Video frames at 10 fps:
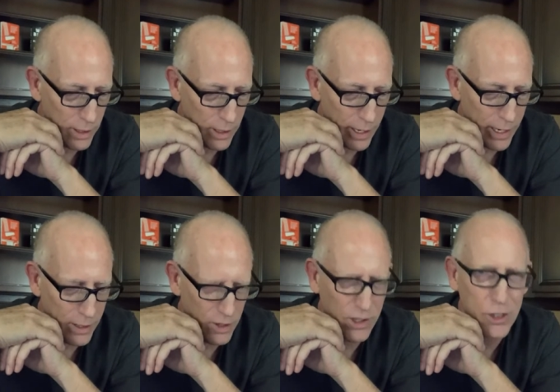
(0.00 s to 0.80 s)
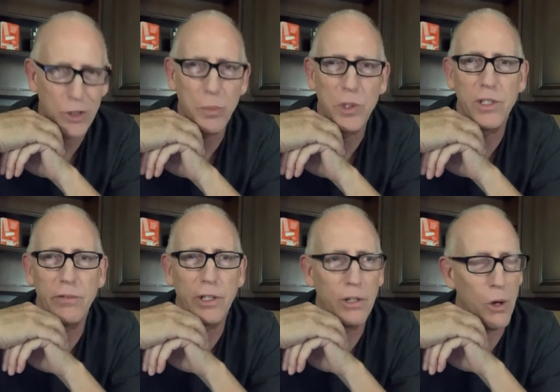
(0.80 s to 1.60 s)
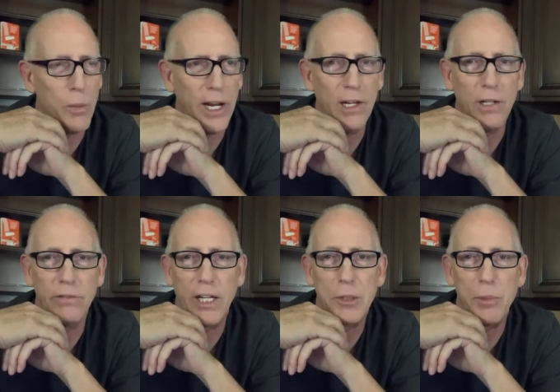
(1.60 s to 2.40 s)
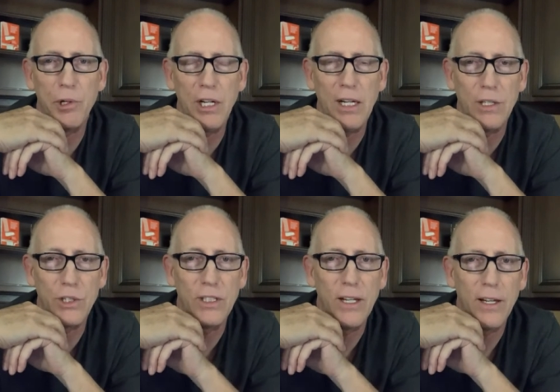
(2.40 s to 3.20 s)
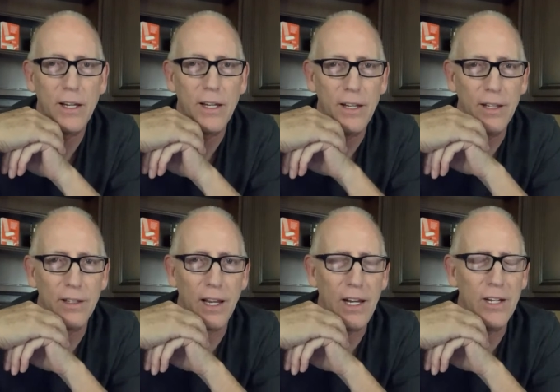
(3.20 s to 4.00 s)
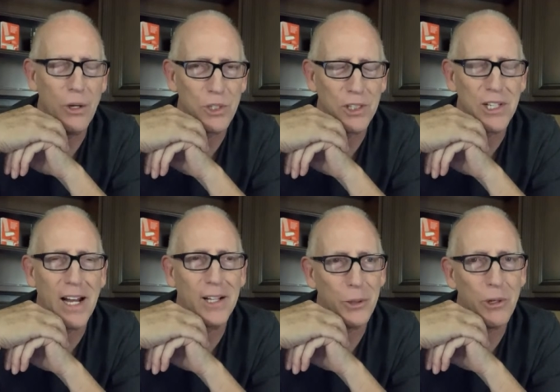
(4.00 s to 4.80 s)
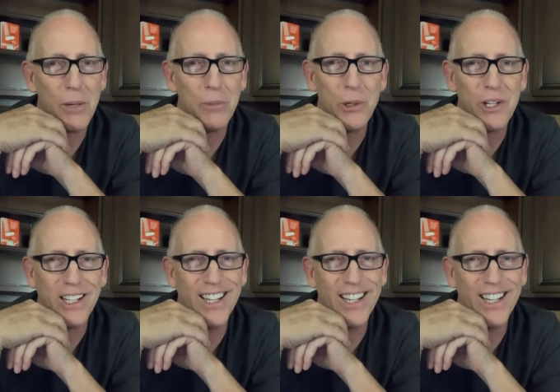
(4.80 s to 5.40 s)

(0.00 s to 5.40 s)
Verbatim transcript: and his specific domain of expertise, that he knows exactly what I'm doing.